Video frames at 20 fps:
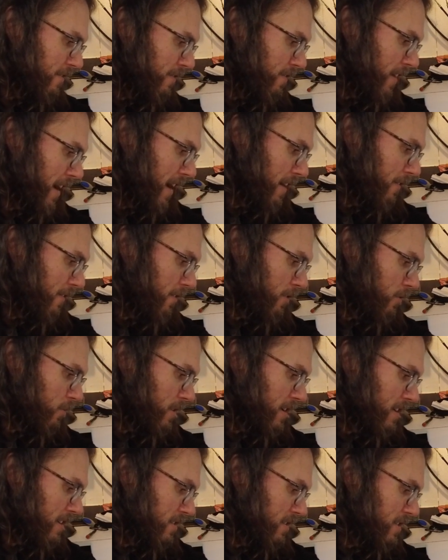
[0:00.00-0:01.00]

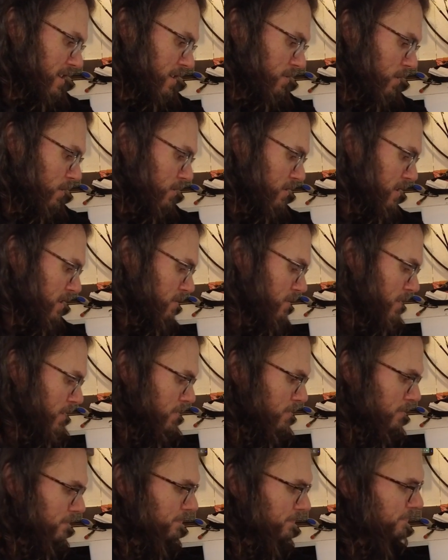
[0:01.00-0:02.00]
5300.